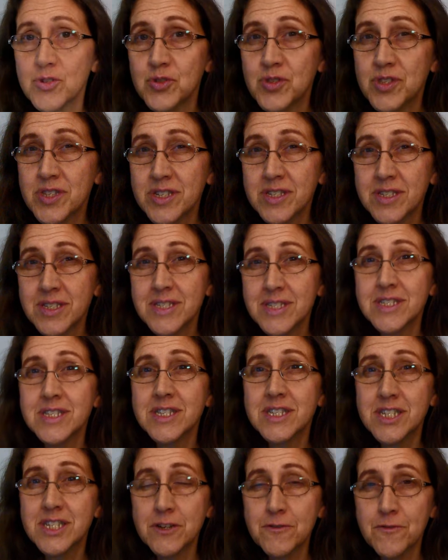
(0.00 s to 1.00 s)
So this
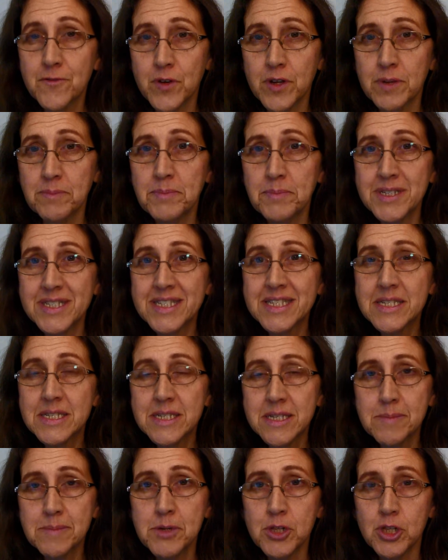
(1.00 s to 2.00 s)
is different, but
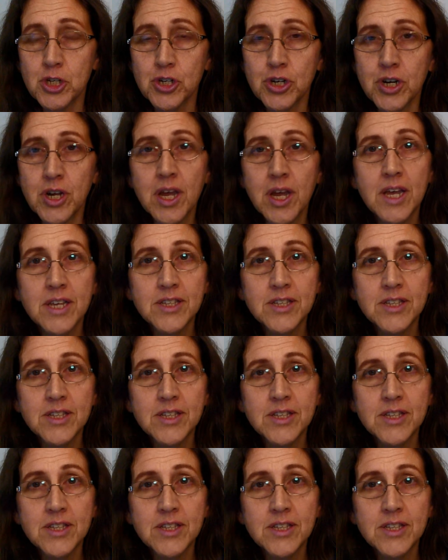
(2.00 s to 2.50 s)
similar.